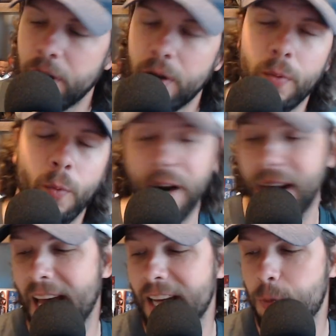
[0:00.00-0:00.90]
One
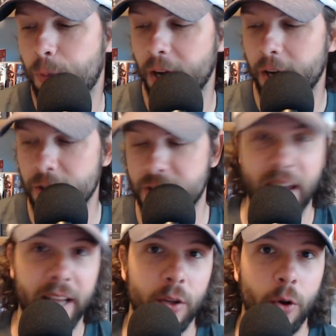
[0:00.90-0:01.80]
edge player is
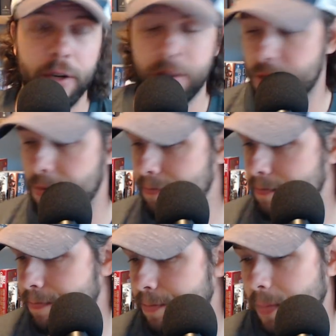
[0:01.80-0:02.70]
Tank Lawrence.
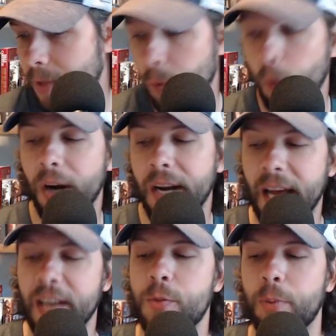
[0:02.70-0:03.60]
One
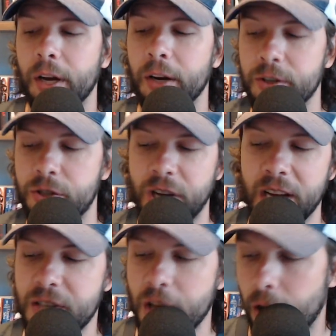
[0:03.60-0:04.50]
edge player is
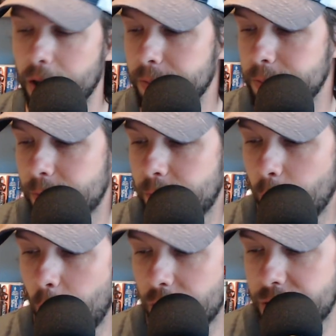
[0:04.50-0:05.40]
Chase Young
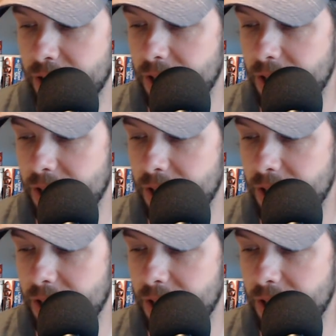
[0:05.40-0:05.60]
from Washington.